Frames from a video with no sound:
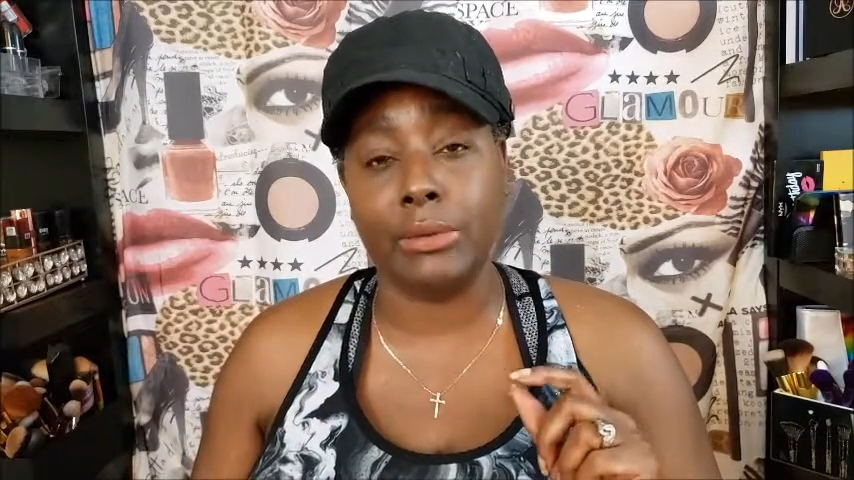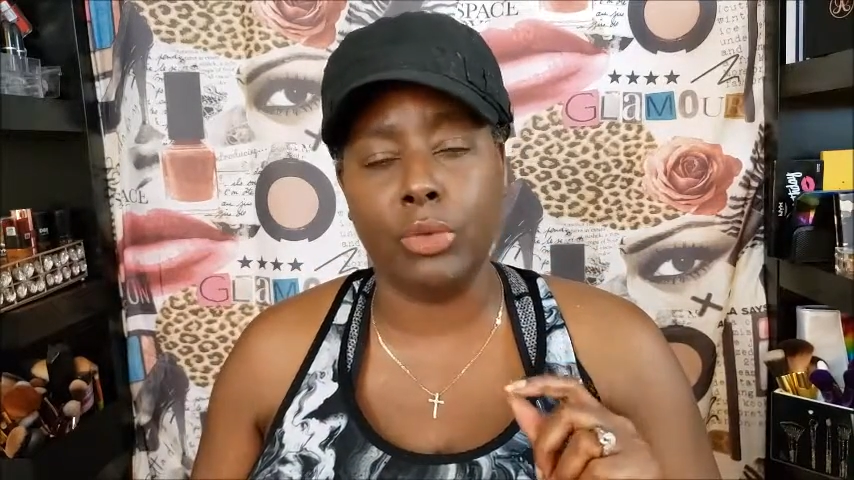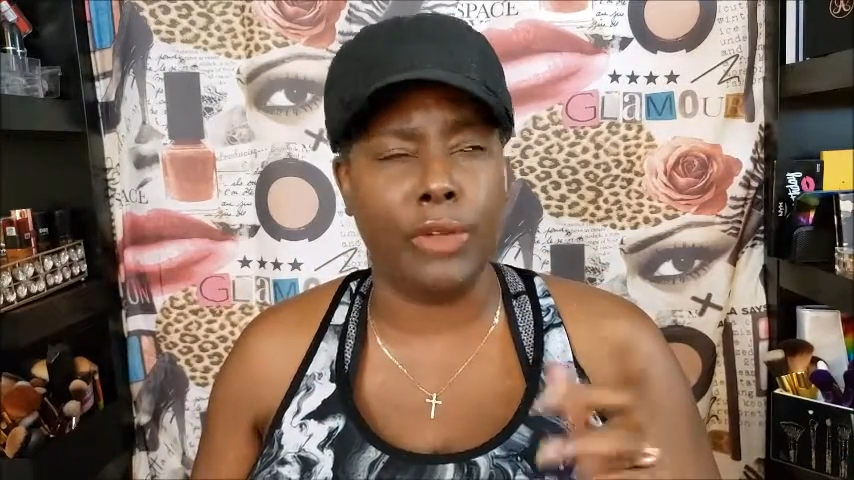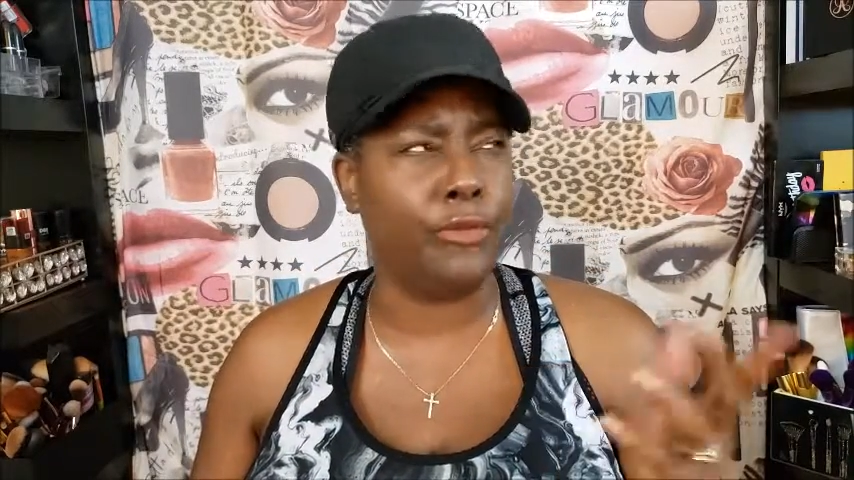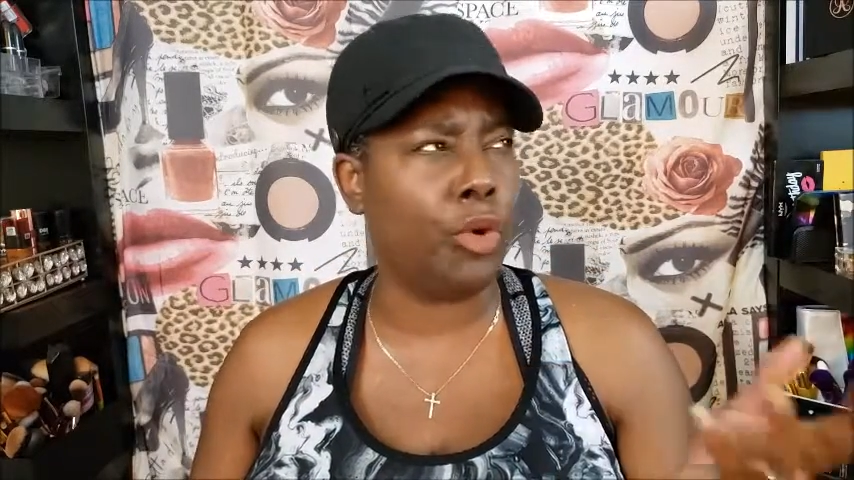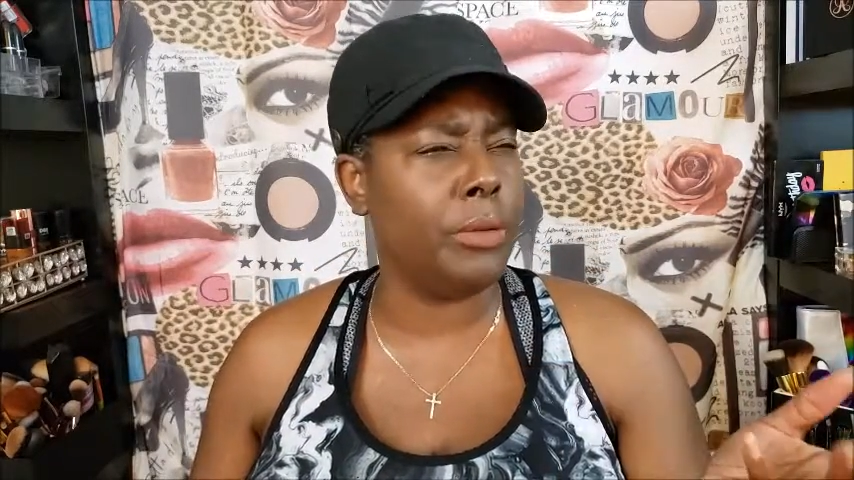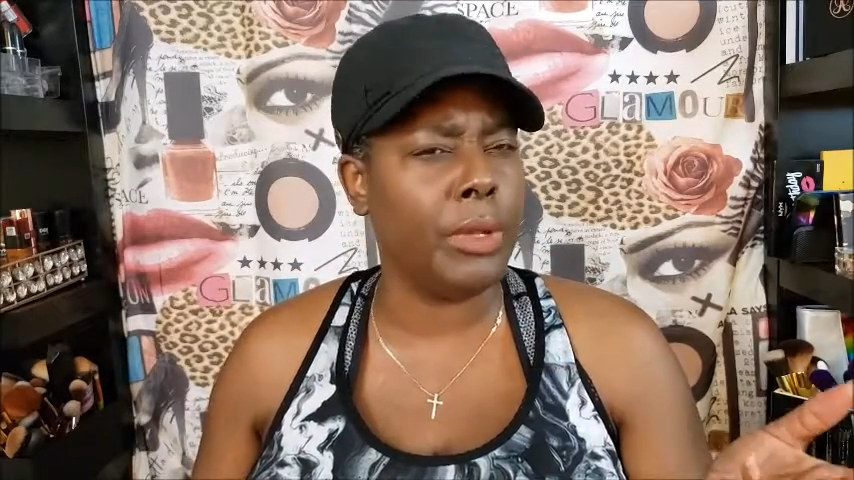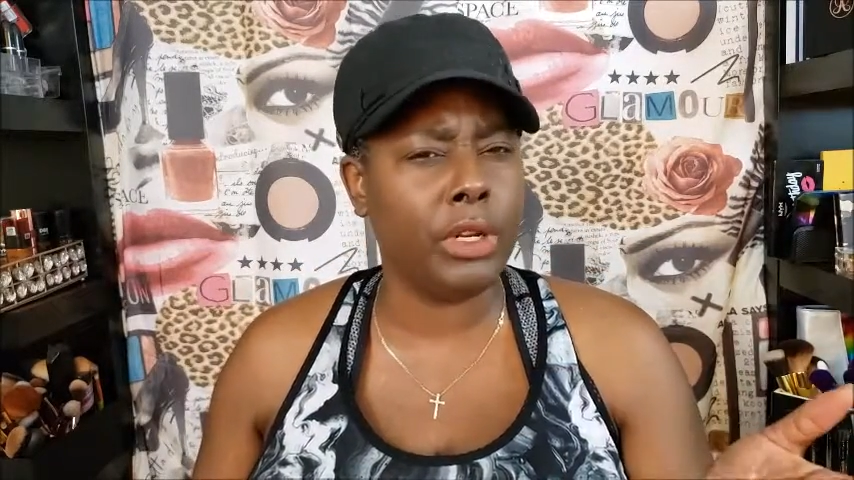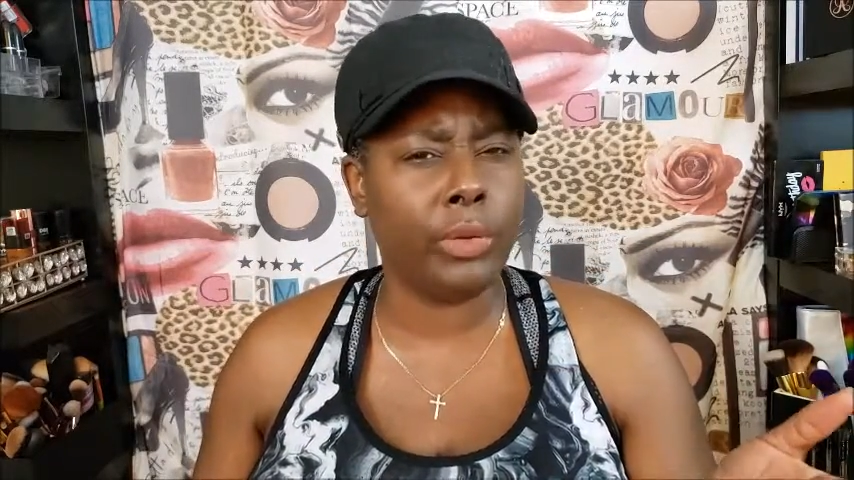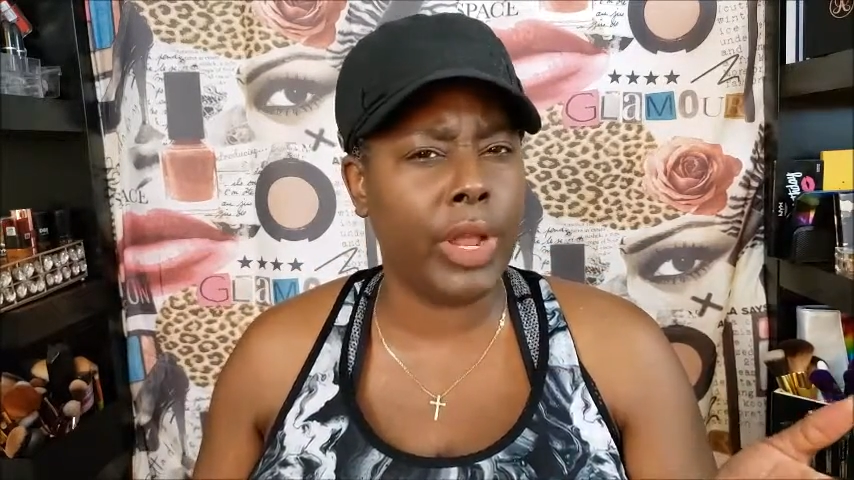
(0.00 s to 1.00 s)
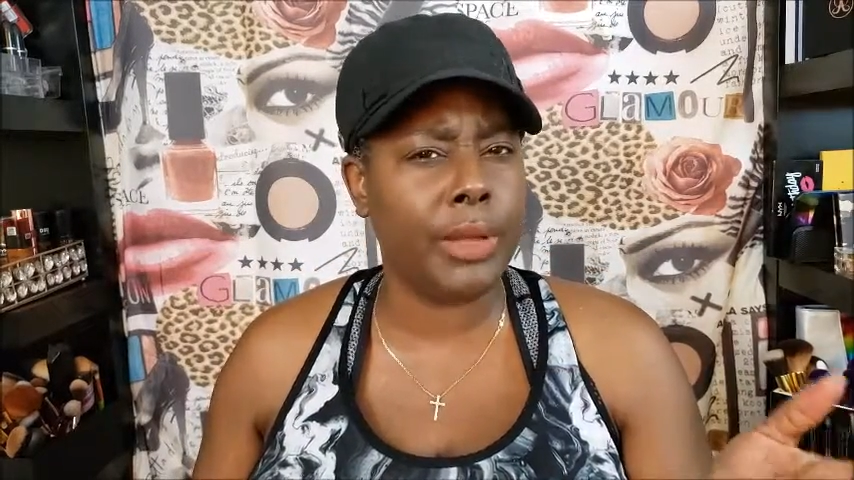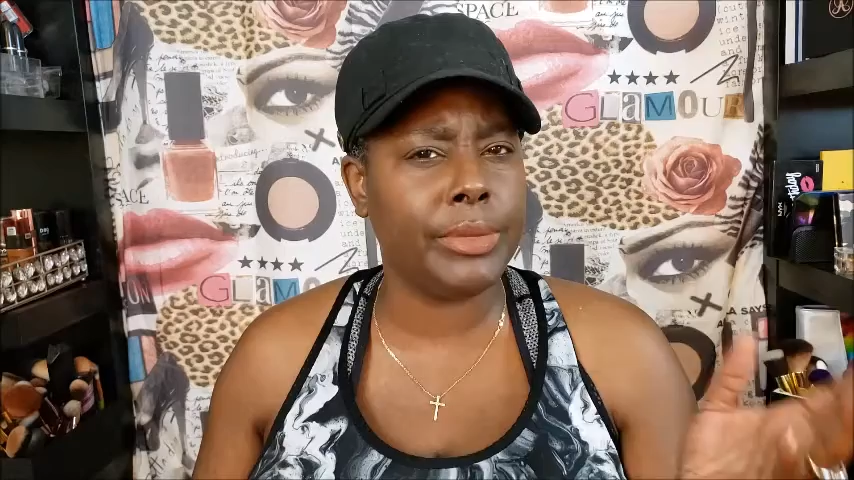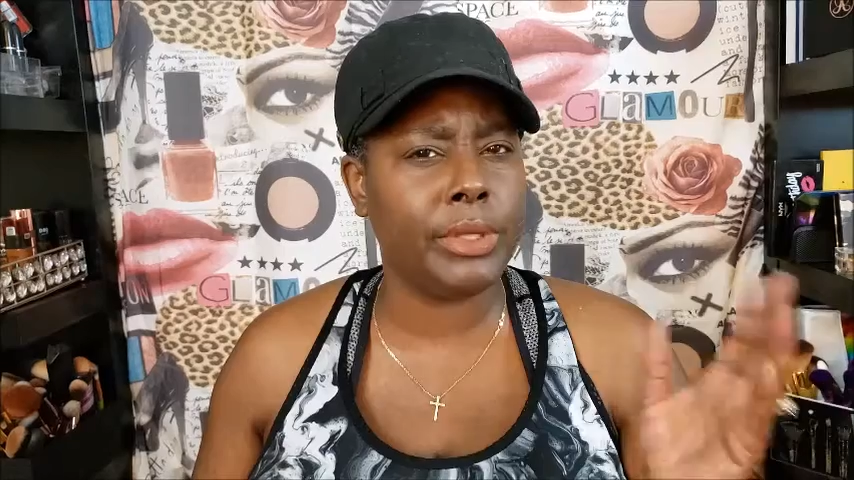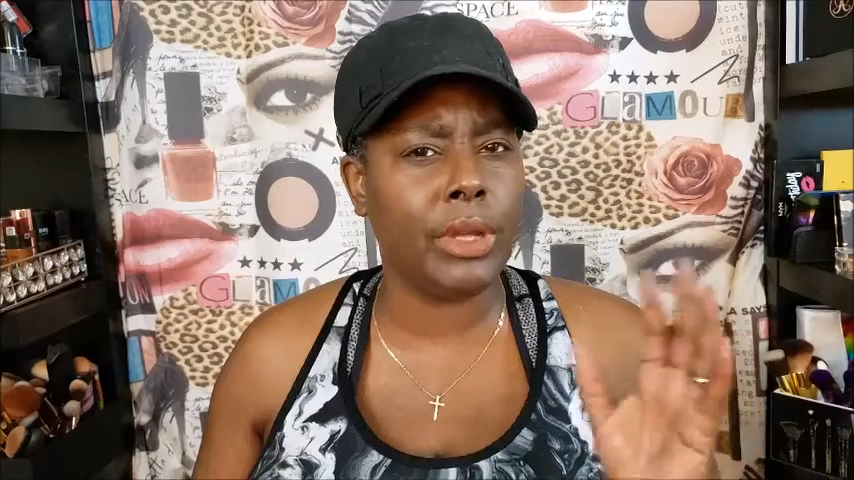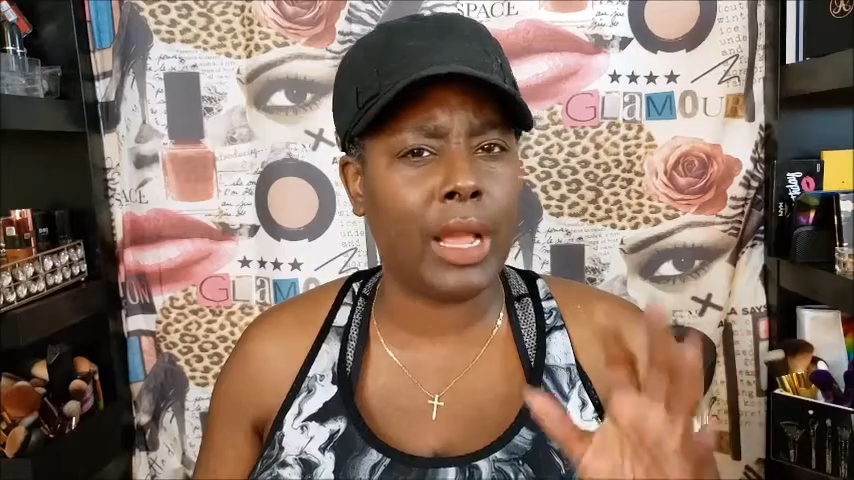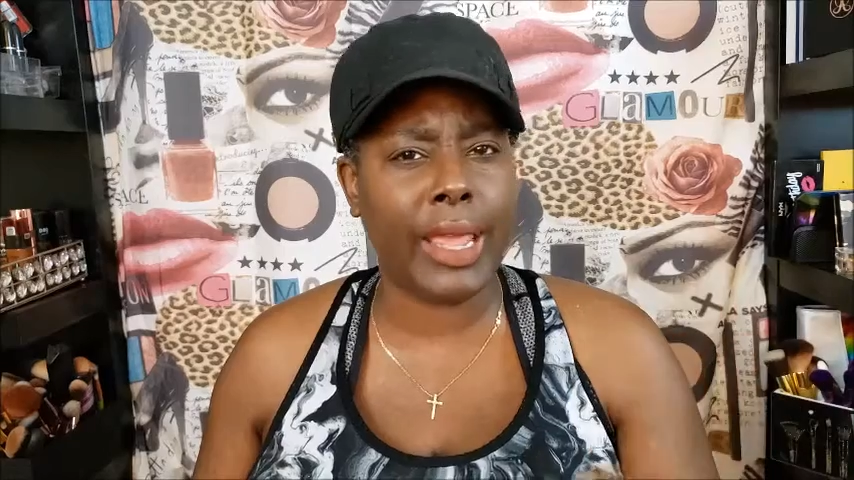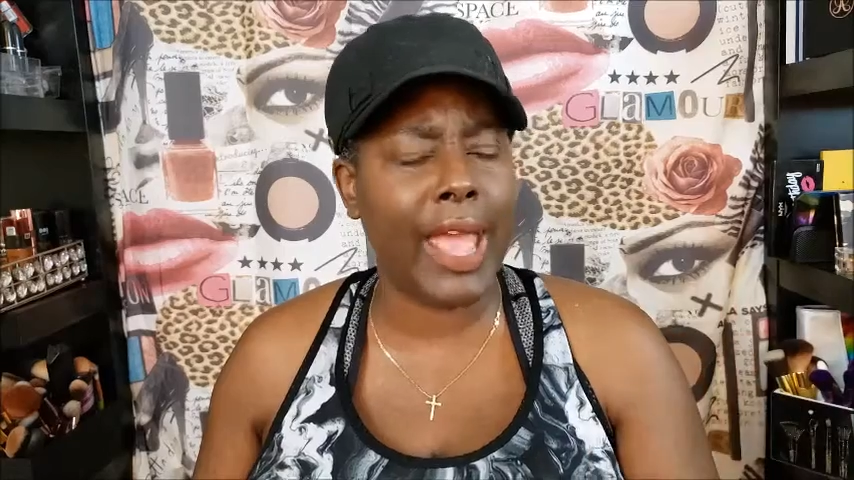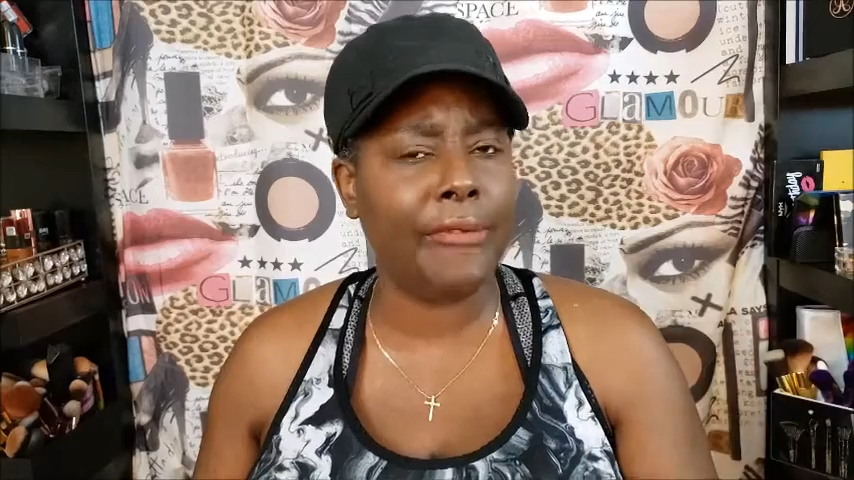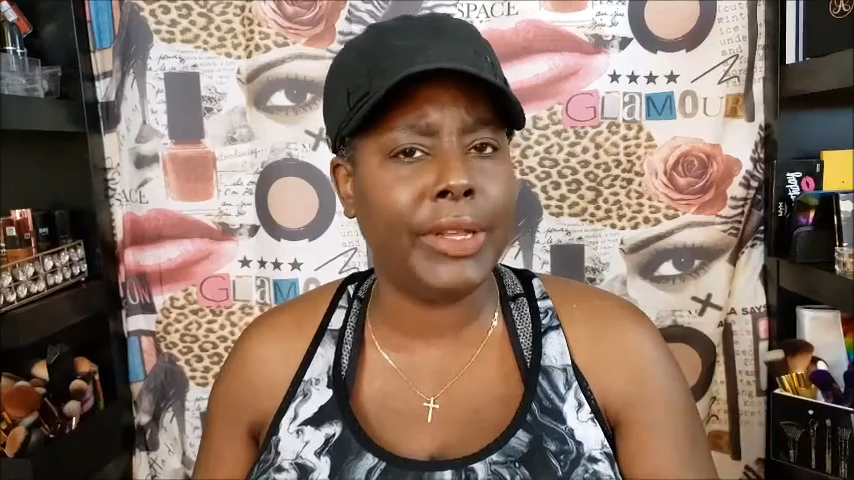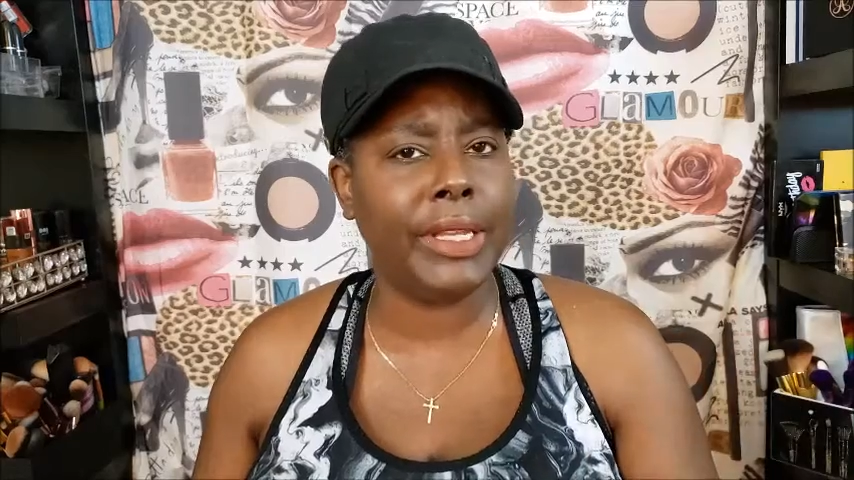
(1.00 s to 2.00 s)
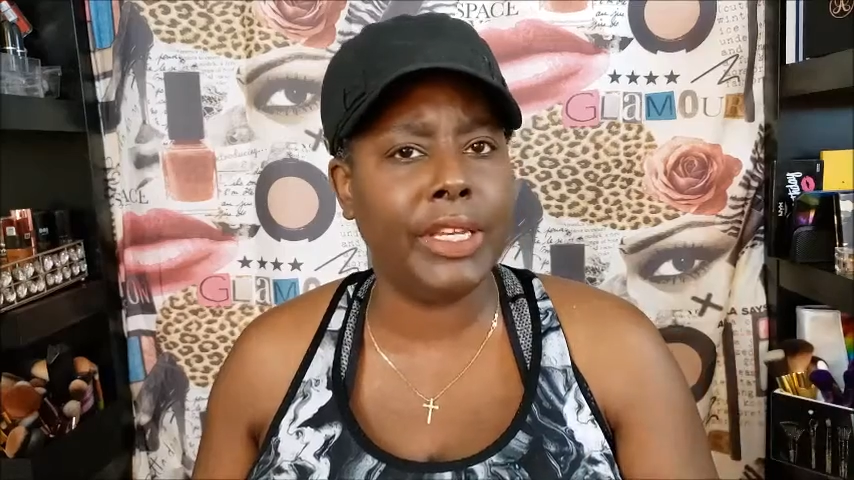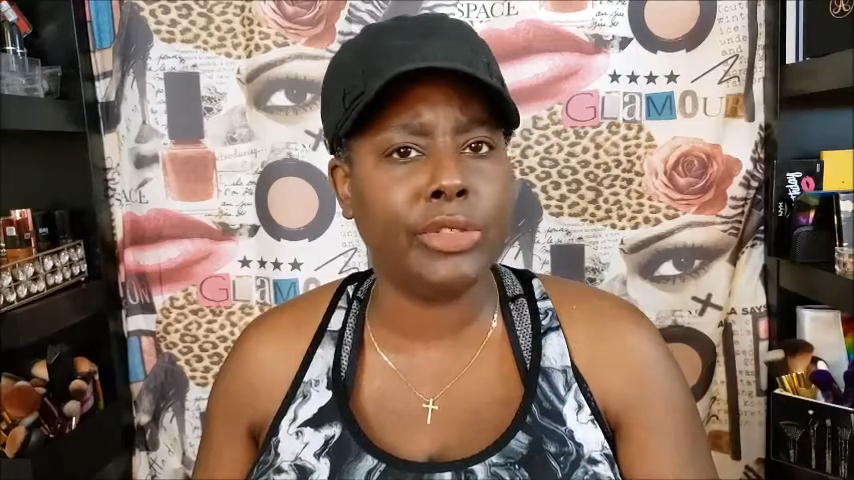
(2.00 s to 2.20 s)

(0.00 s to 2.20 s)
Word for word: what, 40 milligrams of caffeine in it?